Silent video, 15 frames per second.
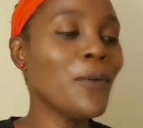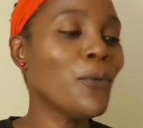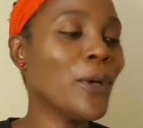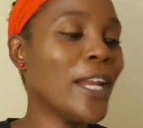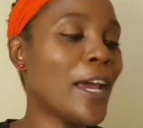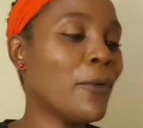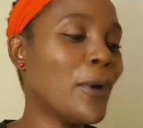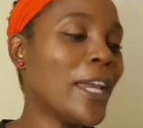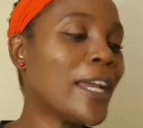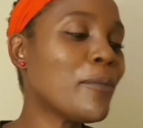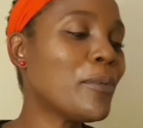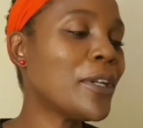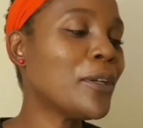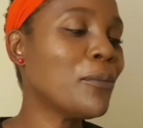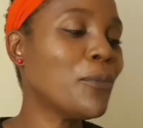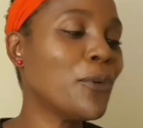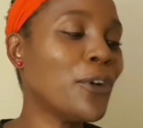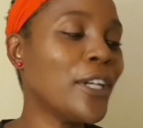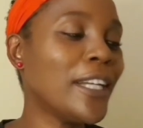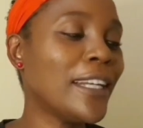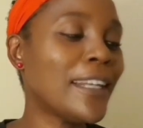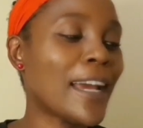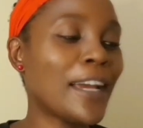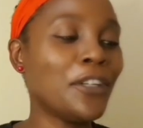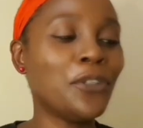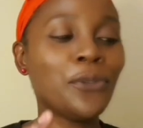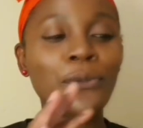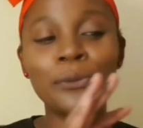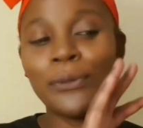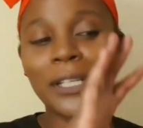When I wake up in the morning, I
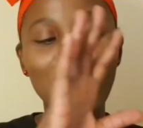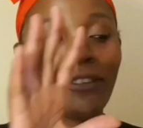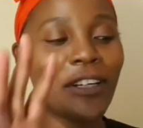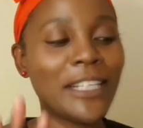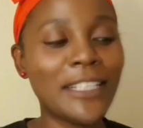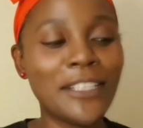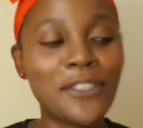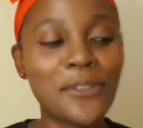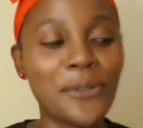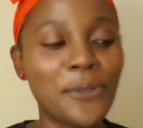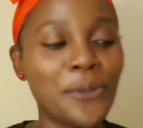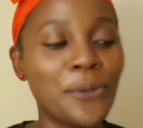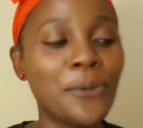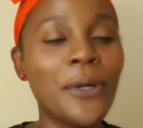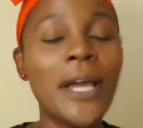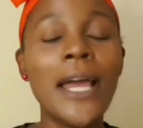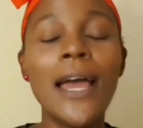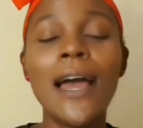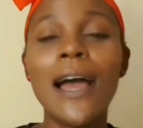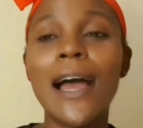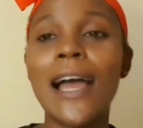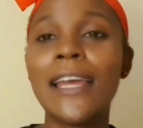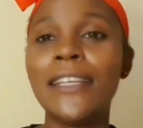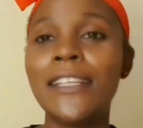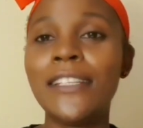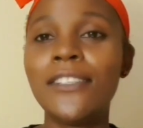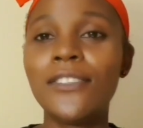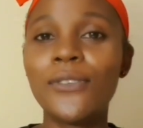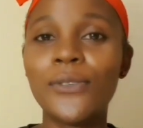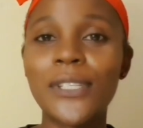do whatever I need to do. I
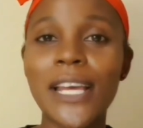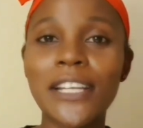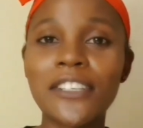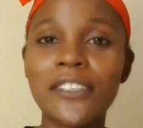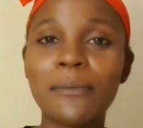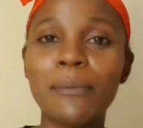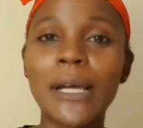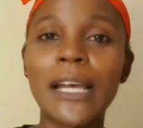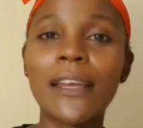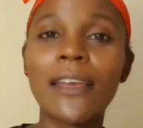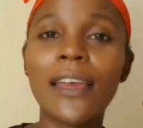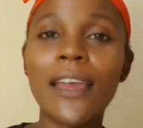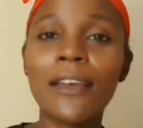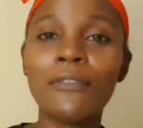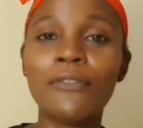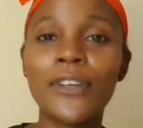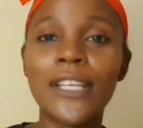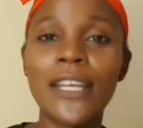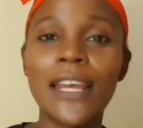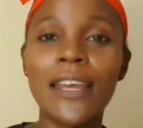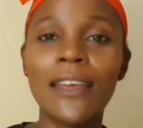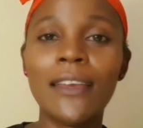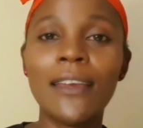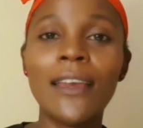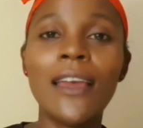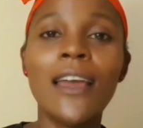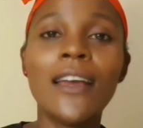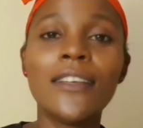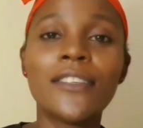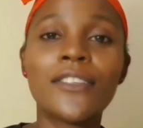need to touch the bank every day.
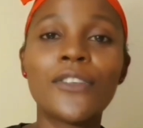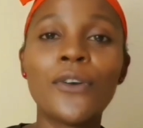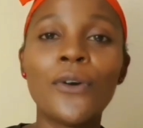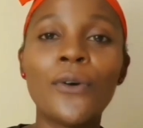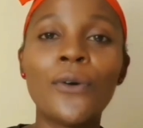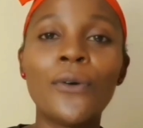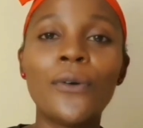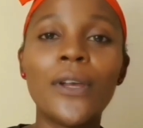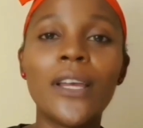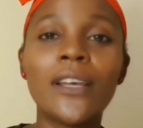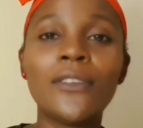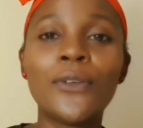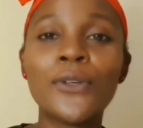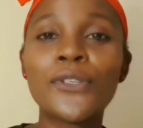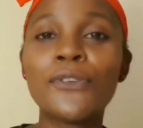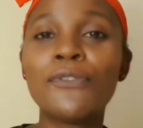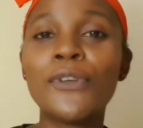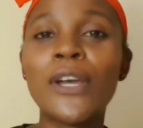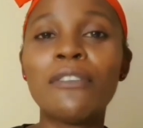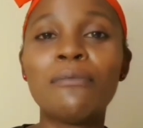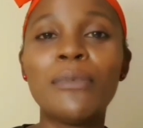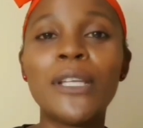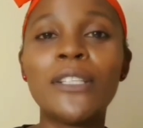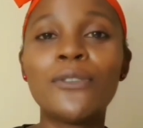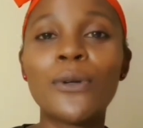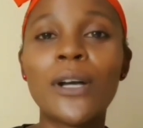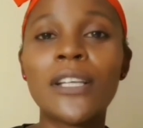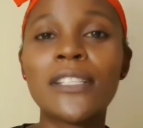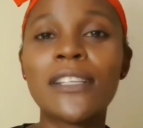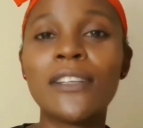So those of you who have been to
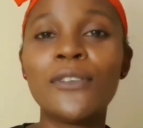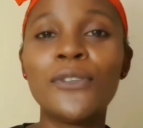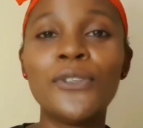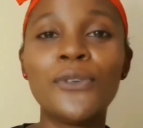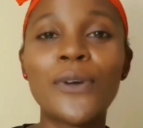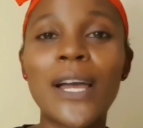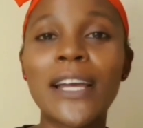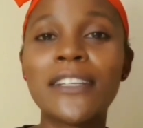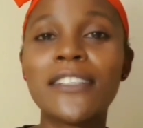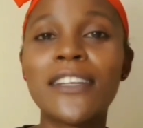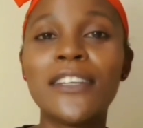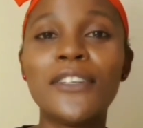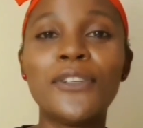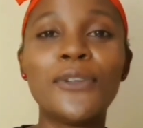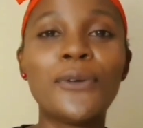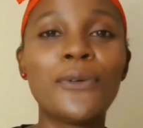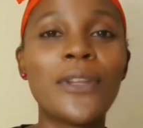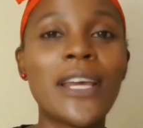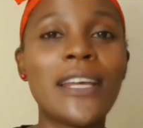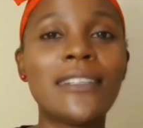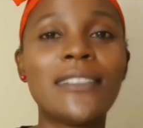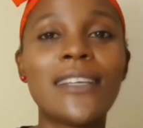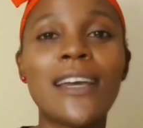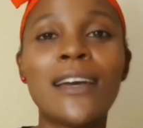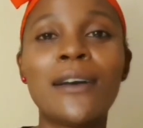our salon, you actually know that